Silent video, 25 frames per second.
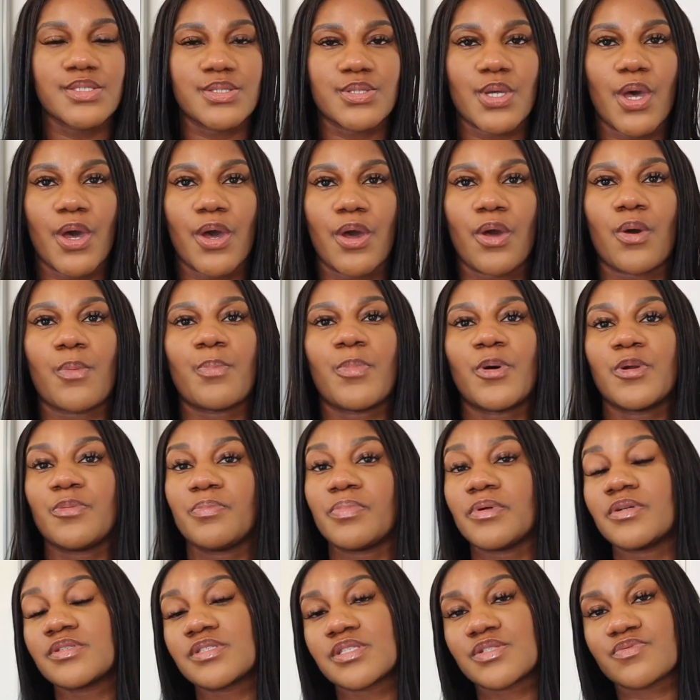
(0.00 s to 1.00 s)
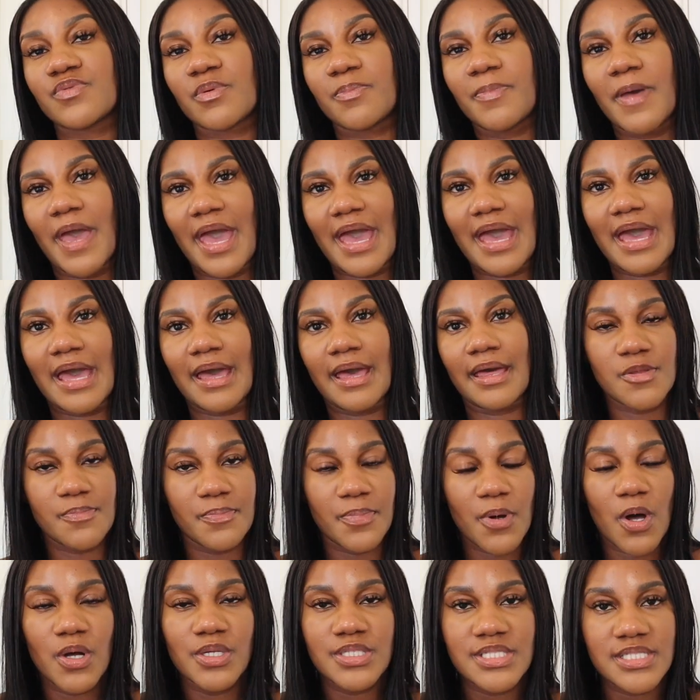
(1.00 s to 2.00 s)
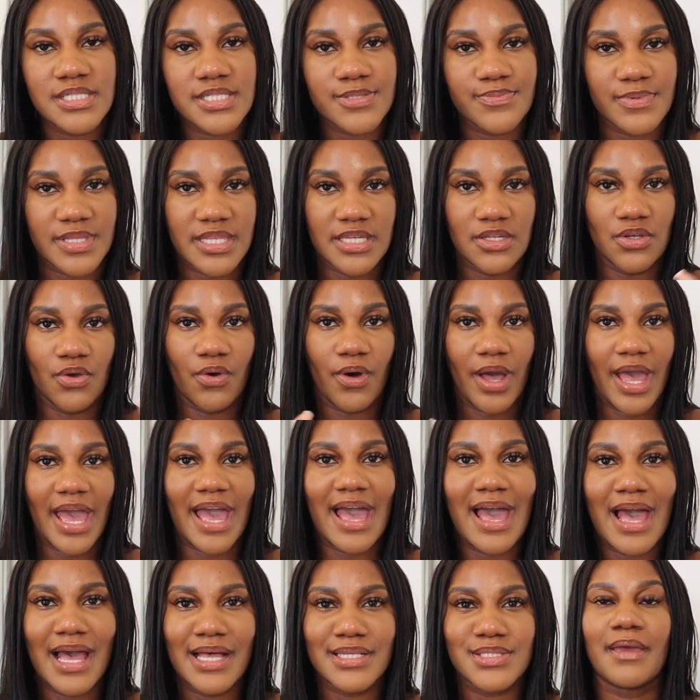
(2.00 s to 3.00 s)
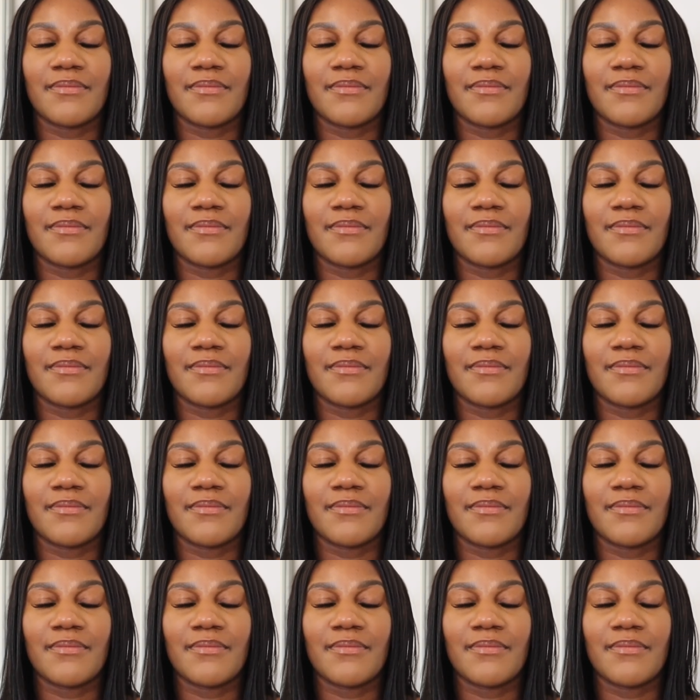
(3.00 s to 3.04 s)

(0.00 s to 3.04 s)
So bond builders repair the bonds within your hair.